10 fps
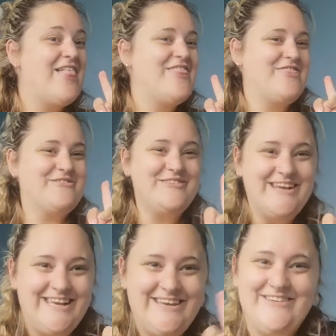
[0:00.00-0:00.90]

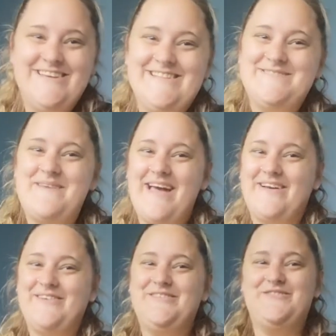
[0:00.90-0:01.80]
3 green
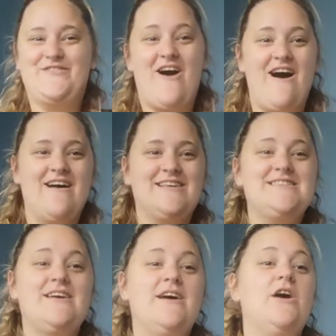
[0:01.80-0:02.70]
speckled
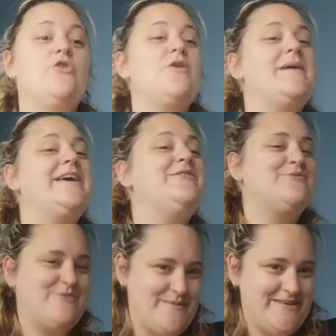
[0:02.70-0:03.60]
frogs. Ribbit,
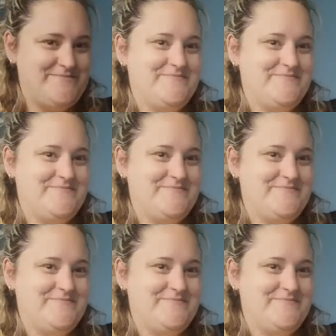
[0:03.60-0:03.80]
ribbit.